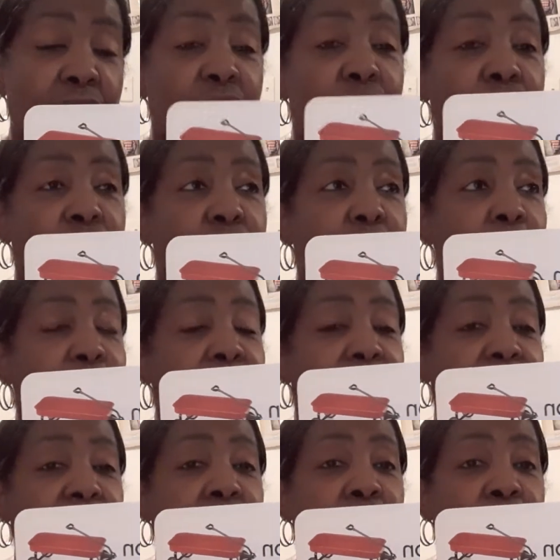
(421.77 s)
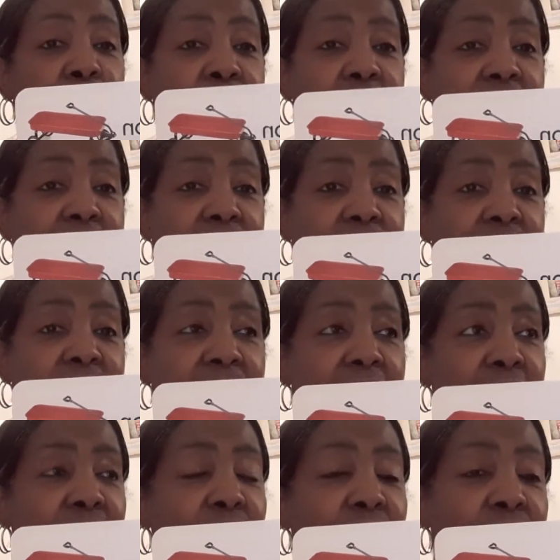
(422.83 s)
or a bag of grain,
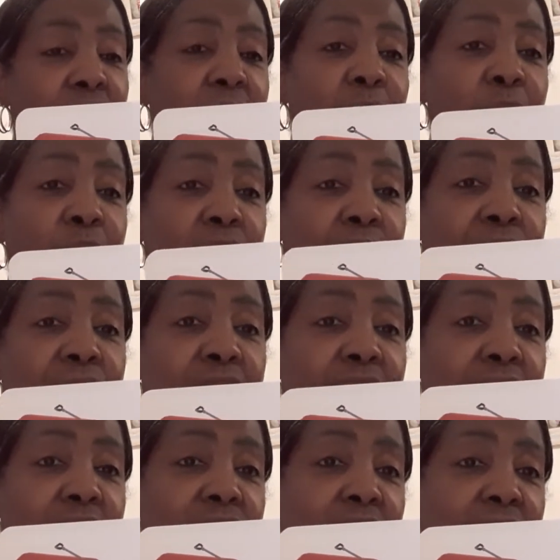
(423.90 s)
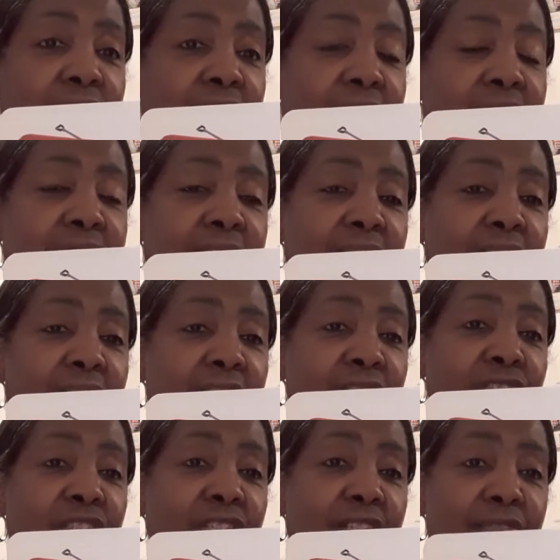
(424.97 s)
or he want to feed the chickens and get
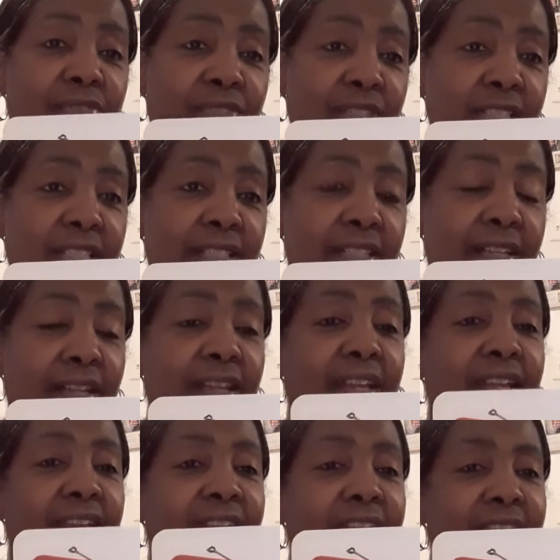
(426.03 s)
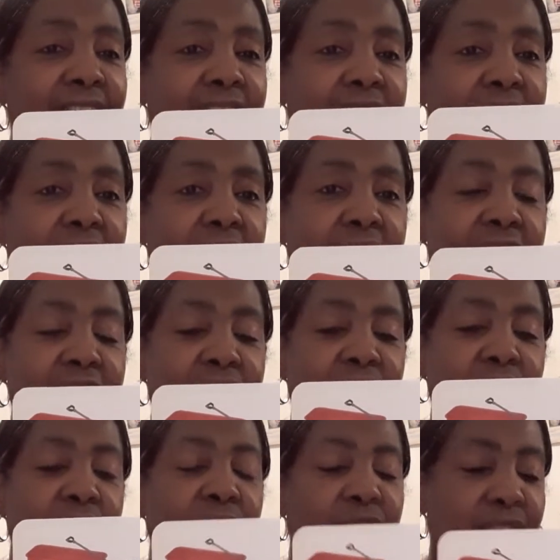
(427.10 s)
chicken feed, he can take the
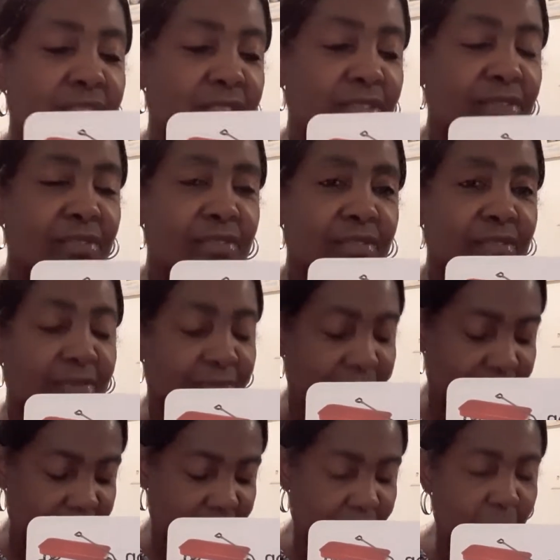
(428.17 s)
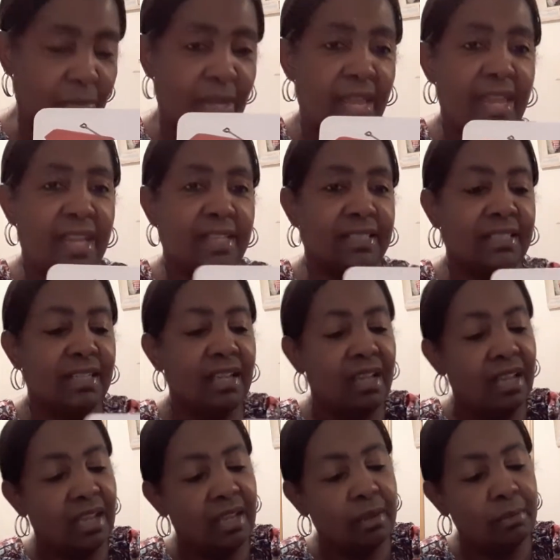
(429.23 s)
stuff, the bags,
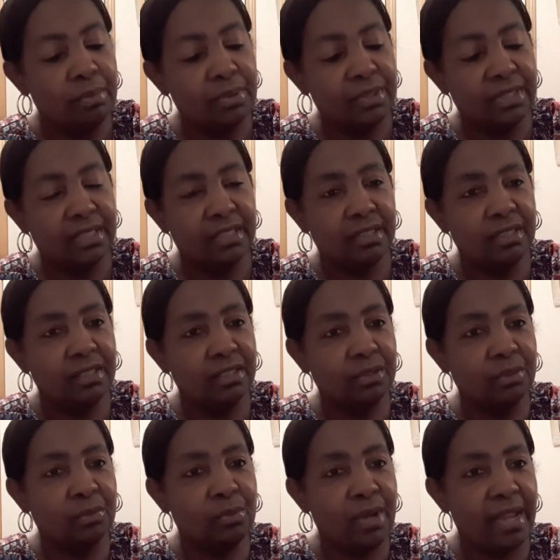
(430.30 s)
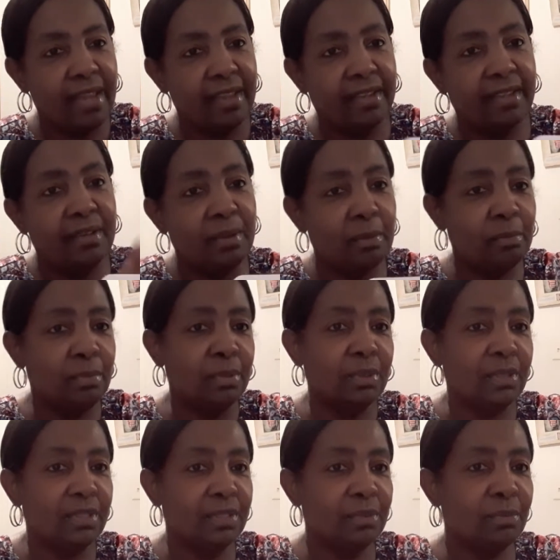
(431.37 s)
and put in the little wagon and
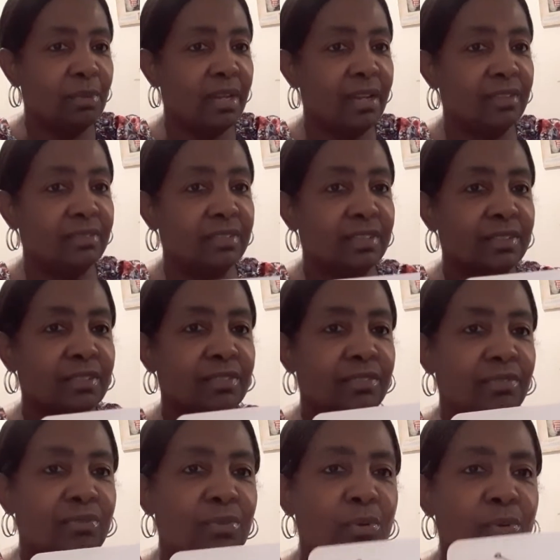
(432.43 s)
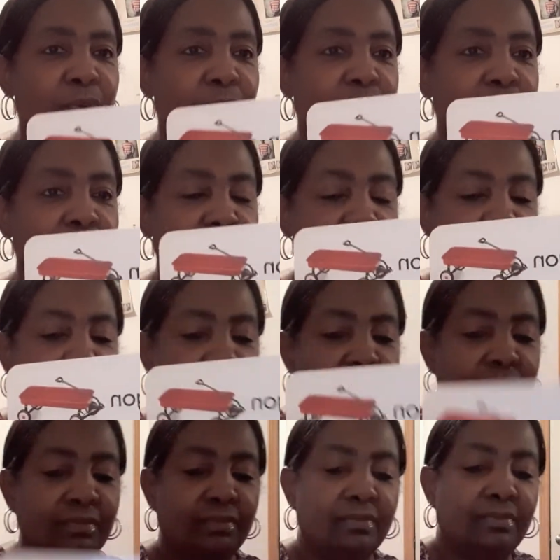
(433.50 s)
pull it around the farm.
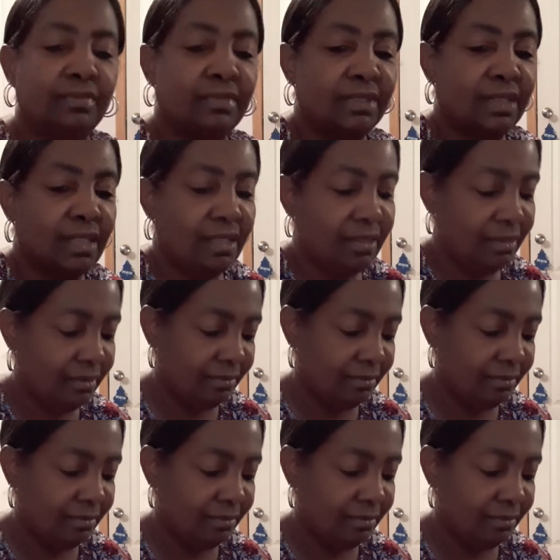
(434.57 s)
Okay.